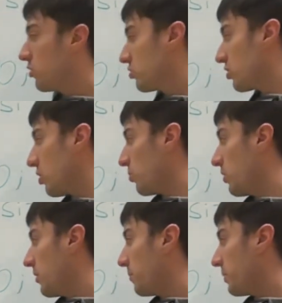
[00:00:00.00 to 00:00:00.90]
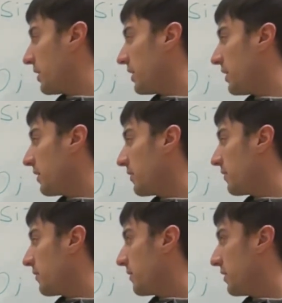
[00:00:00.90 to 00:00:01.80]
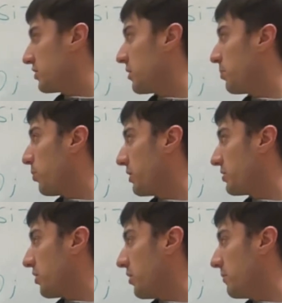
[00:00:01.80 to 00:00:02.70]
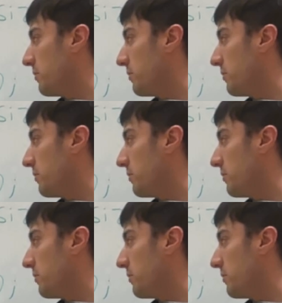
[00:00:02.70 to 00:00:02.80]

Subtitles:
So P is a pointer,